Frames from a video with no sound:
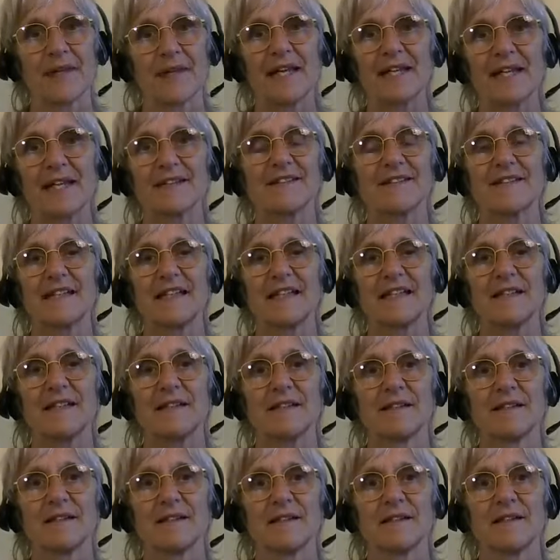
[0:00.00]
That's it.
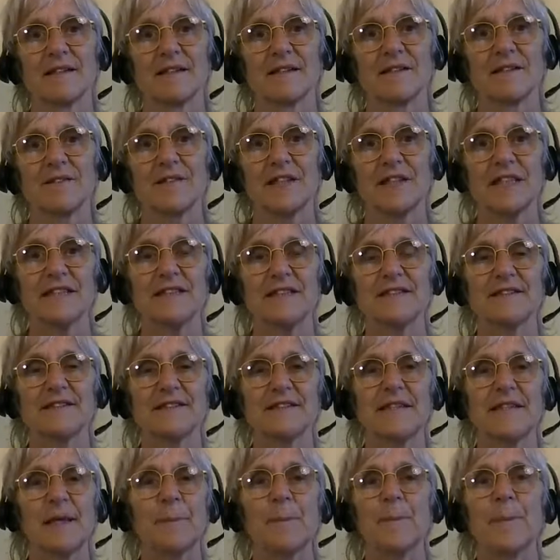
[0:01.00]
Very
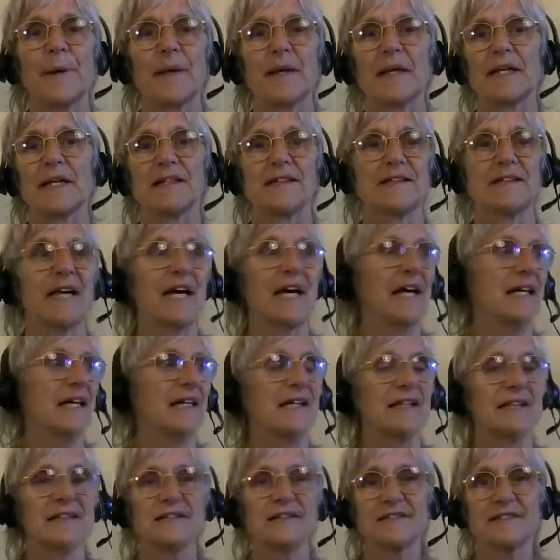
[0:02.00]
simple and
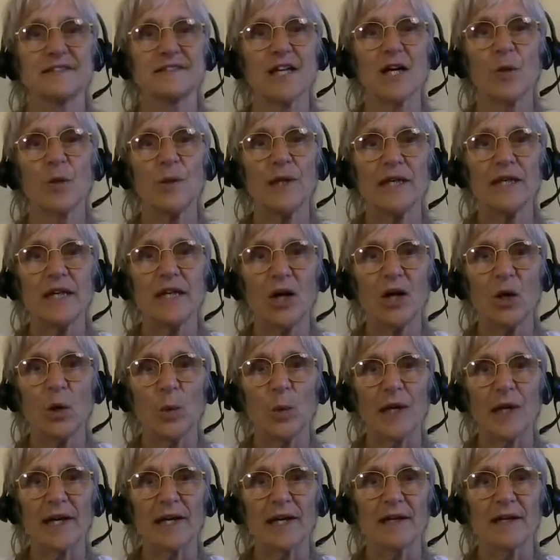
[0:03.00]
tiny. It's going
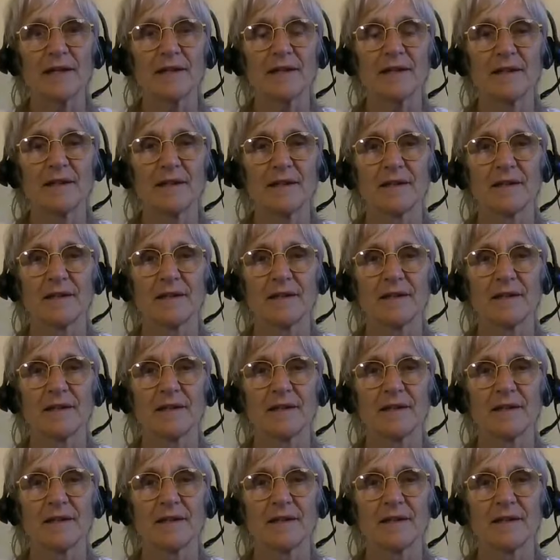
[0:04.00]
nowhere.